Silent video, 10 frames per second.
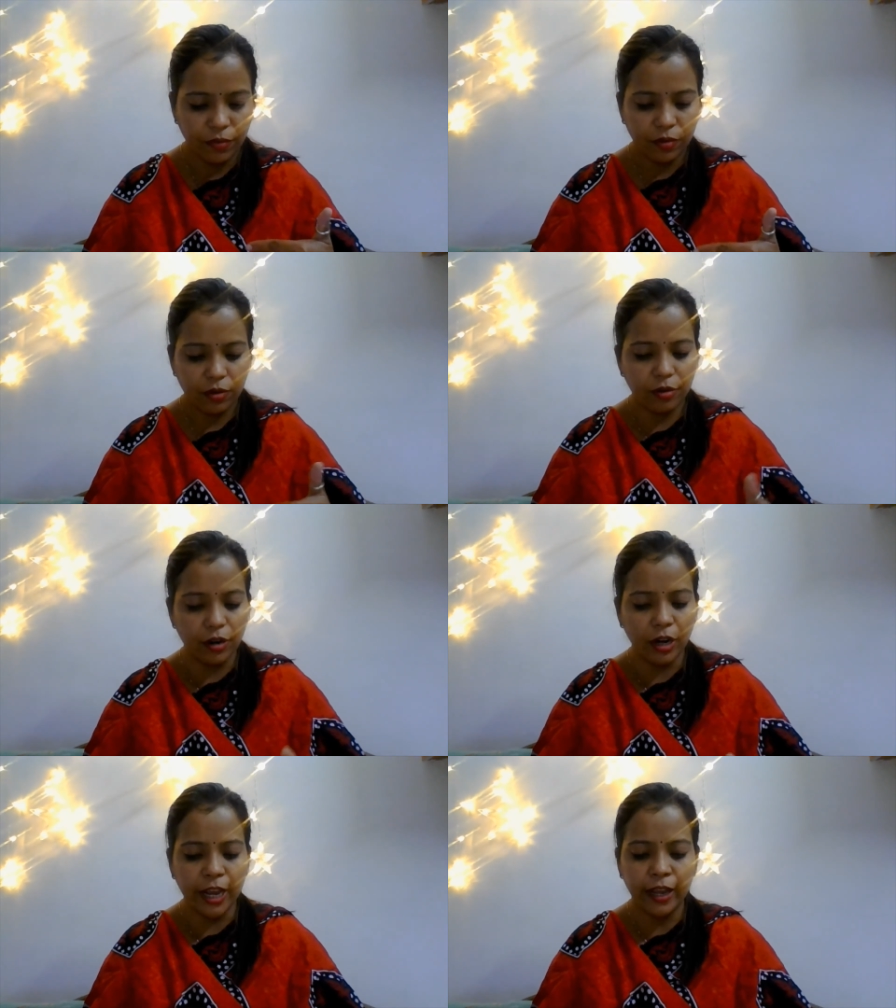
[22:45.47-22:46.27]

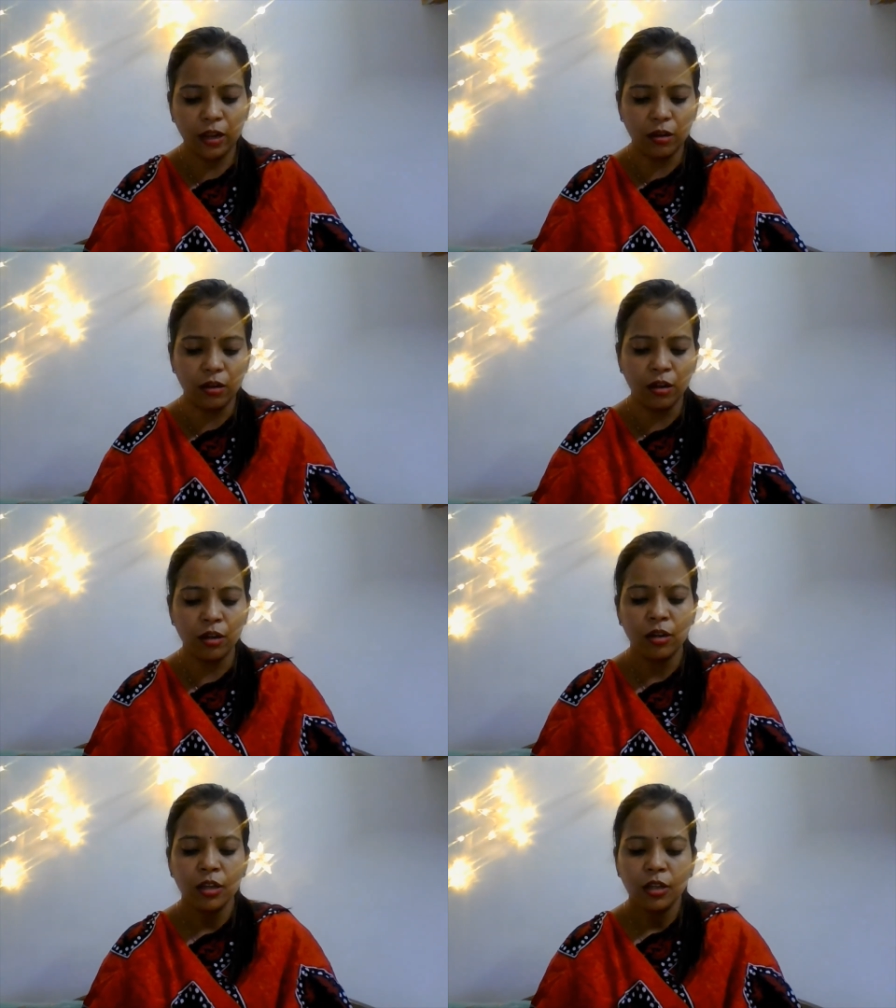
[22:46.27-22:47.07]
like
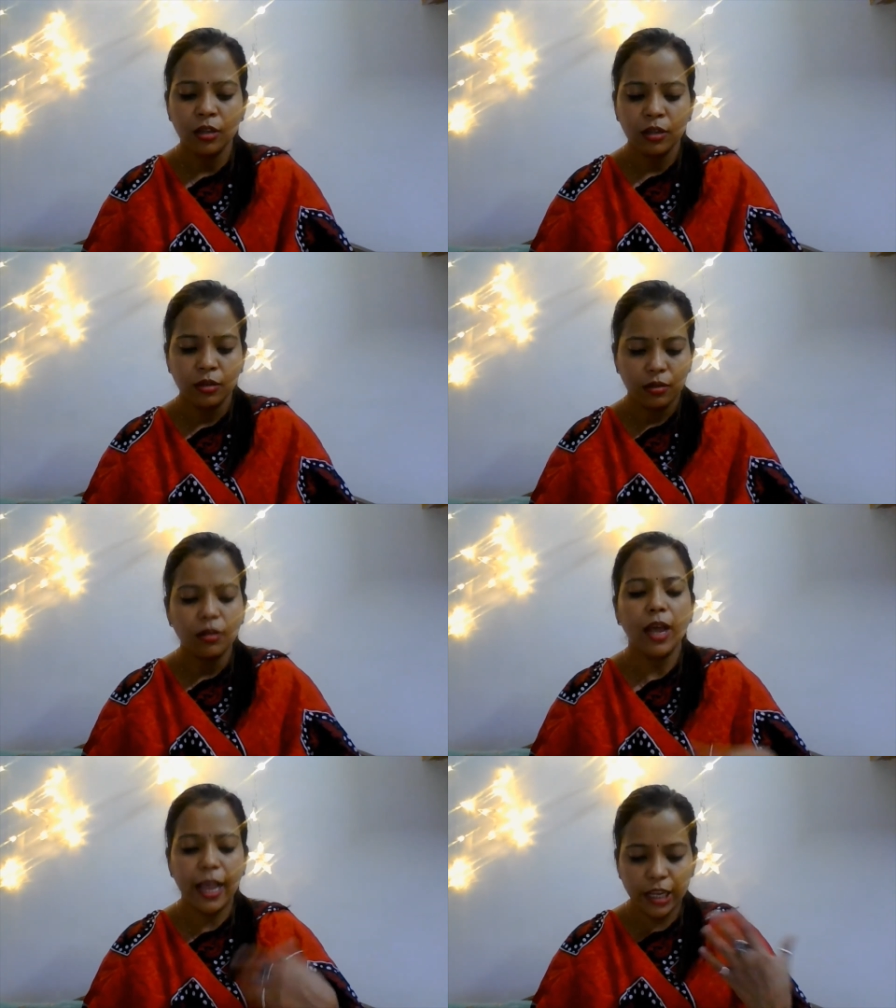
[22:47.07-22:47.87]

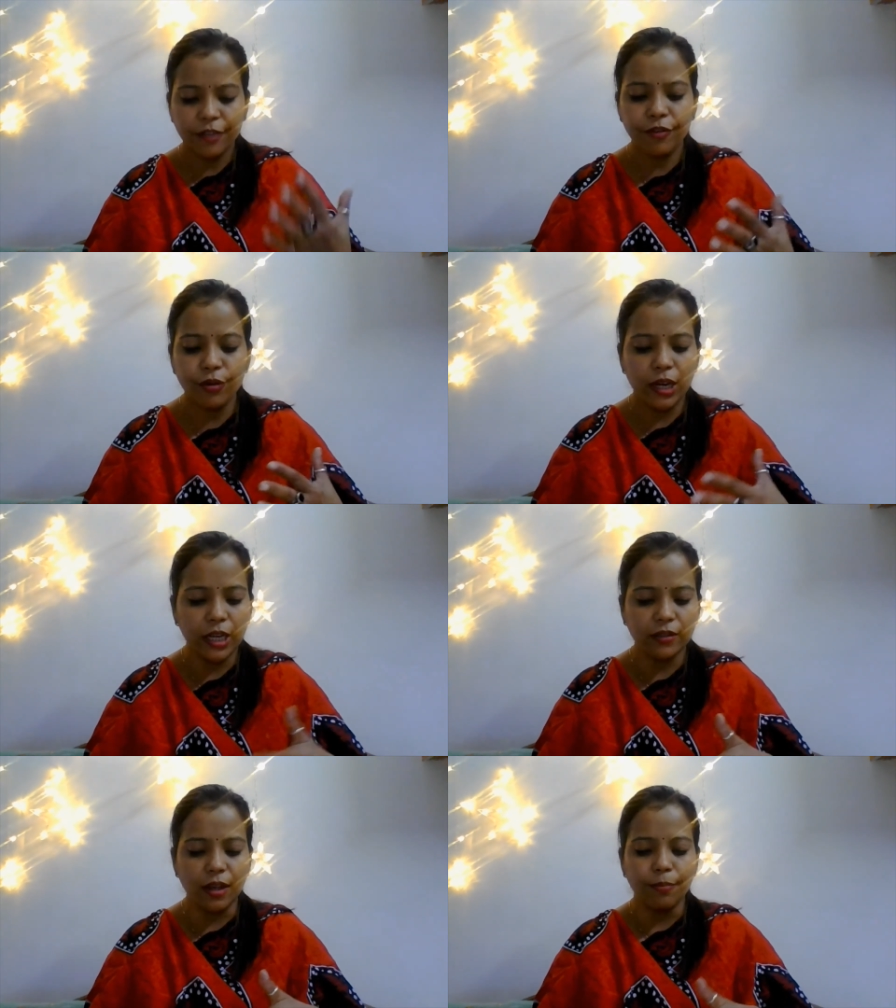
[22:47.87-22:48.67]
I'll give you an
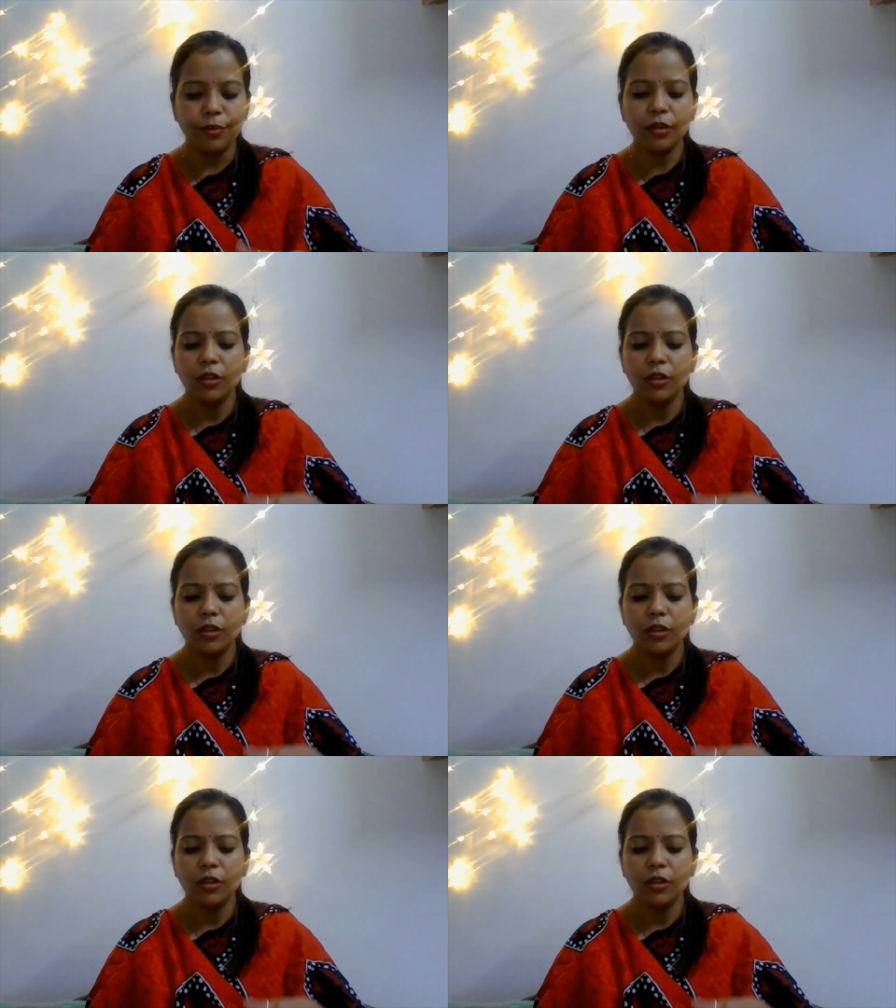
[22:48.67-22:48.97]
example.